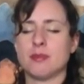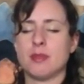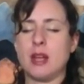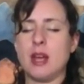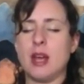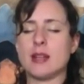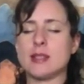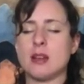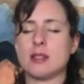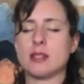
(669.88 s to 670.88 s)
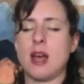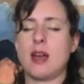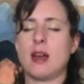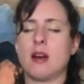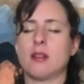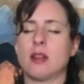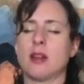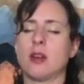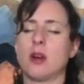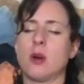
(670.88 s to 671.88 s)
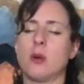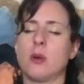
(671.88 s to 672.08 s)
Exhale, side out, let it go.